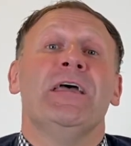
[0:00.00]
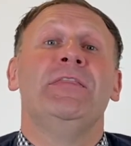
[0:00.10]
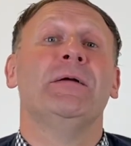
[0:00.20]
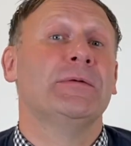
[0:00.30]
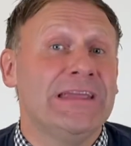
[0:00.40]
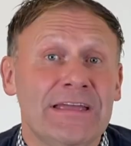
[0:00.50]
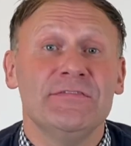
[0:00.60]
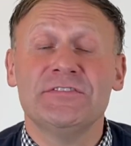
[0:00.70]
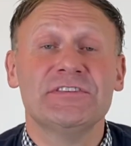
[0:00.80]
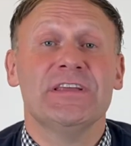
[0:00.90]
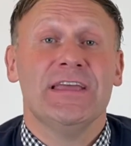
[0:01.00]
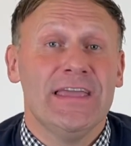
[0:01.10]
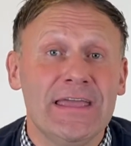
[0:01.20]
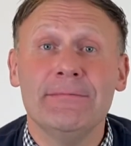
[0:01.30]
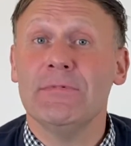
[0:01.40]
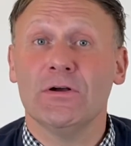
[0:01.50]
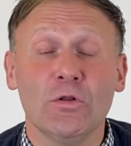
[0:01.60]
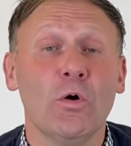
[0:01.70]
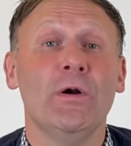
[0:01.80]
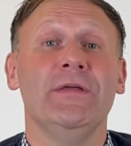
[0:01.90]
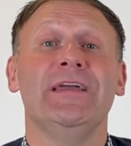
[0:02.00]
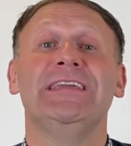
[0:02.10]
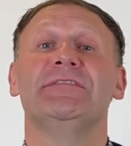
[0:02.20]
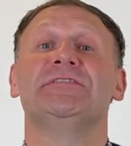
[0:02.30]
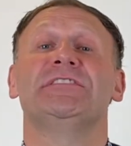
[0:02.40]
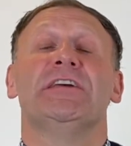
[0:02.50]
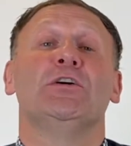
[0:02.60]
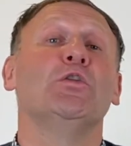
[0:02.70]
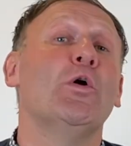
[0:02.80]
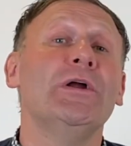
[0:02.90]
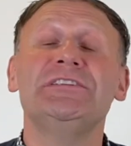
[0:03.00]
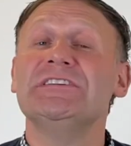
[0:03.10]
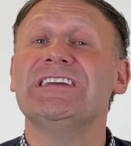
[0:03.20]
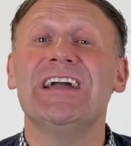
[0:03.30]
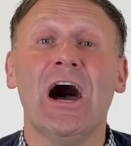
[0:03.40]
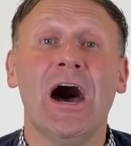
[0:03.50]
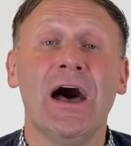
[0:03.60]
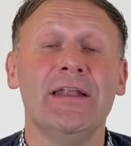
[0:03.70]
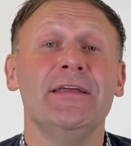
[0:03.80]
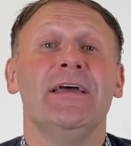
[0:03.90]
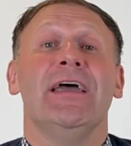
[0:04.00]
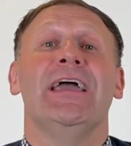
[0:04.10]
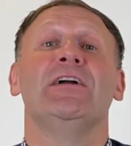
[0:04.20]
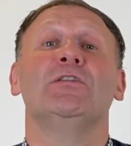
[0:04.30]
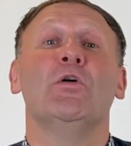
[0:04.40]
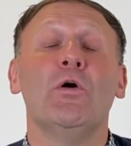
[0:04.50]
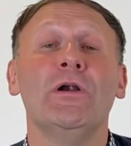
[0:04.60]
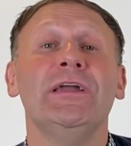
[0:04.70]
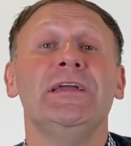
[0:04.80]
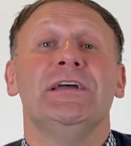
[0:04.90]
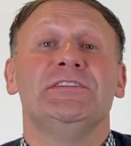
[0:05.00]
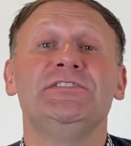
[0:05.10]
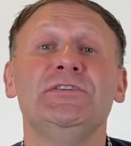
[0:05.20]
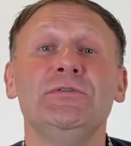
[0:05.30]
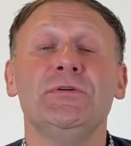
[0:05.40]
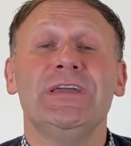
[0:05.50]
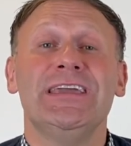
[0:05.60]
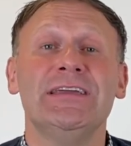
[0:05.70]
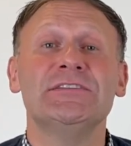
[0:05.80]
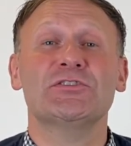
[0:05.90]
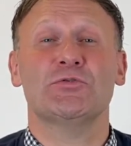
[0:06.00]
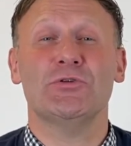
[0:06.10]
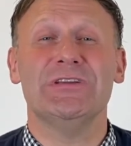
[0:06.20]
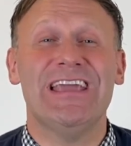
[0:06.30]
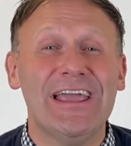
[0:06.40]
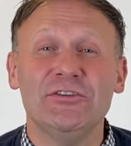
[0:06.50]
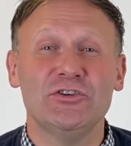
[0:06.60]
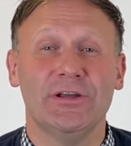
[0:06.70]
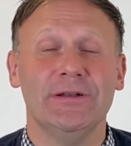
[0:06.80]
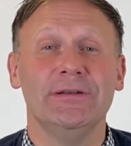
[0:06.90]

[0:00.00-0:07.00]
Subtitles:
that gives him glory, that gives glory to God and glory to his creation.